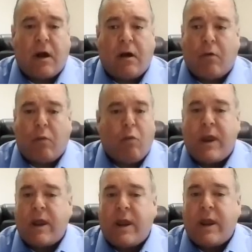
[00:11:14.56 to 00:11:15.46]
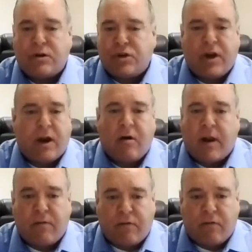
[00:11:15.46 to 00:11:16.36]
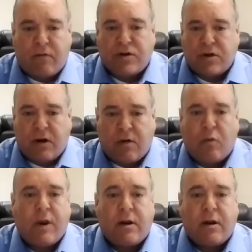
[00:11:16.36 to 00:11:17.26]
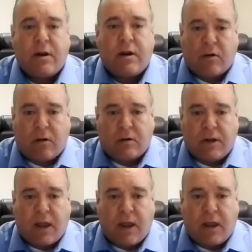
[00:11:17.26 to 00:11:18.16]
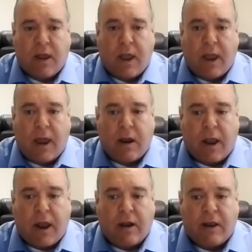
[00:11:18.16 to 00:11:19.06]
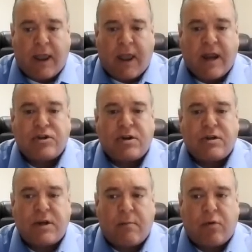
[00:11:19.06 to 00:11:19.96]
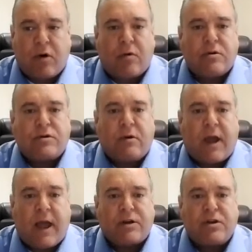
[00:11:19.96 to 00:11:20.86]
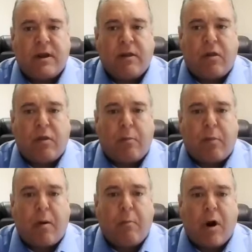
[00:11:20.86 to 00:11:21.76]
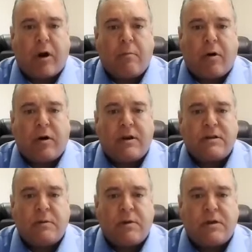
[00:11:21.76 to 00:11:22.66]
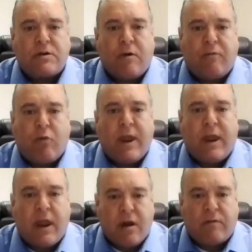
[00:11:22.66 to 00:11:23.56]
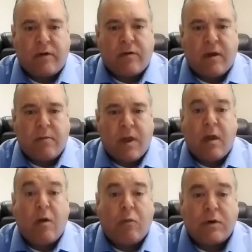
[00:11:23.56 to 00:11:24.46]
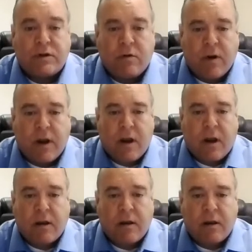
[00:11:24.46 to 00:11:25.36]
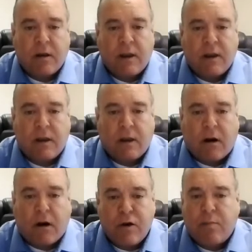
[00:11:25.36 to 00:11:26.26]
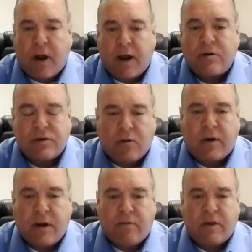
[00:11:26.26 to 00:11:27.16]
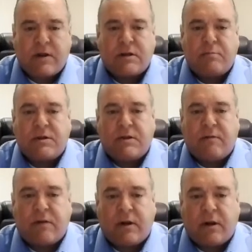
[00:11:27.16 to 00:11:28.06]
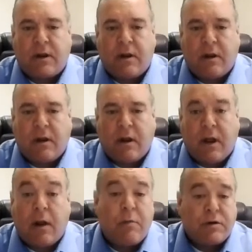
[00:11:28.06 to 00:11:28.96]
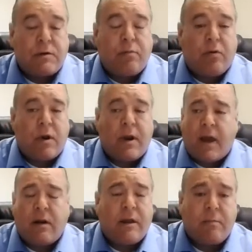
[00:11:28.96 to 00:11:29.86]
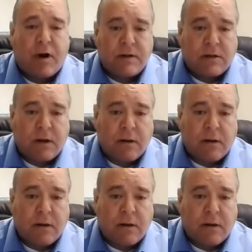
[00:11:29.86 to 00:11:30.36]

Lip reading: We can share information and we can talk all day, and the agents and brokers are actually the market participants. So if we interview them, what's going on? Are your buyers looking for this specifically? And most important, how do they price it?